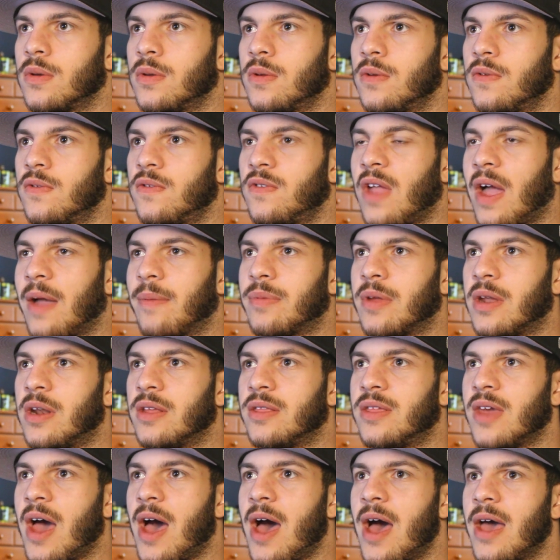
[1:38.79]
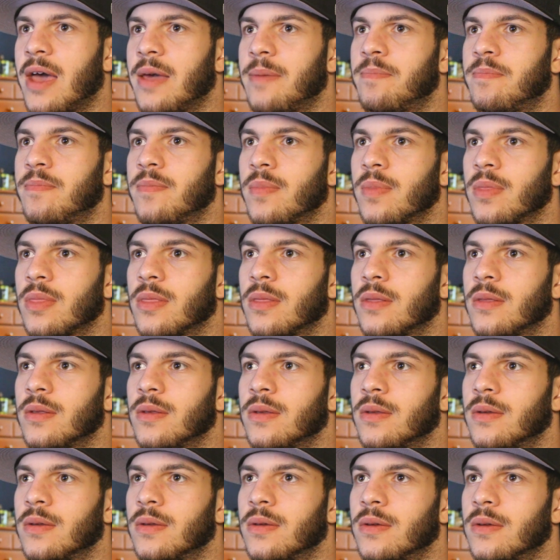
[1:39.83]
Stopped on a dime.
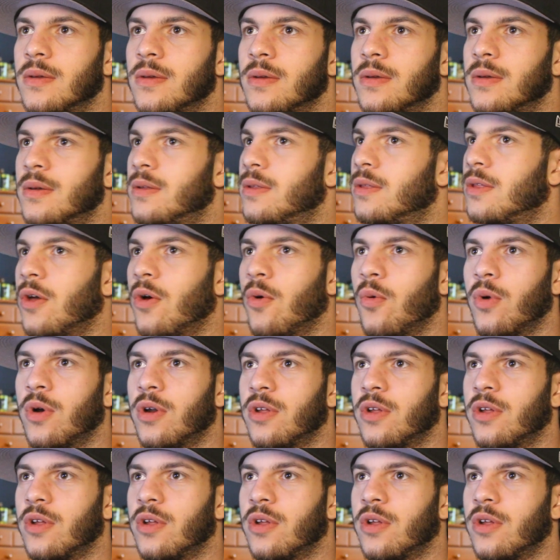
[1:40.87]
Nowhere